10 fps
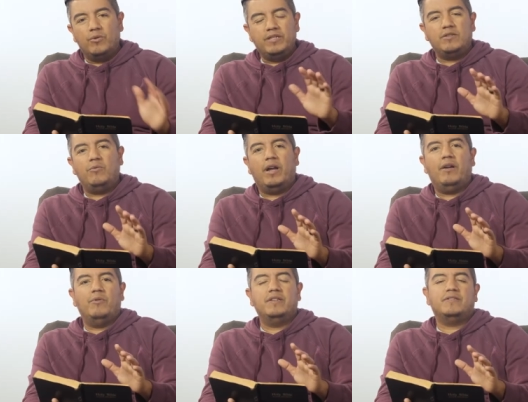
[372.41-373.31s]
reason why I
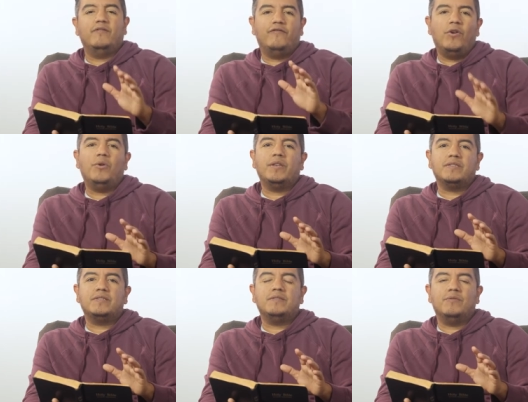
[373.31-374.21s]
want us to
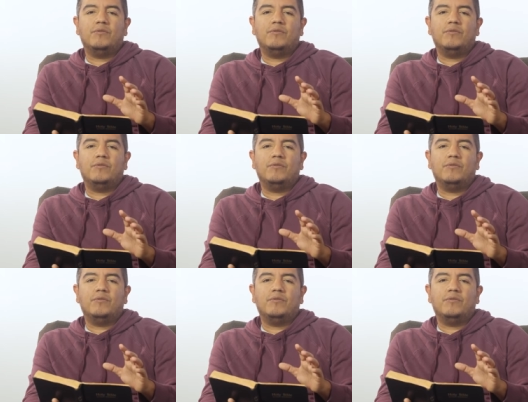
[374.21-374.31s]
focus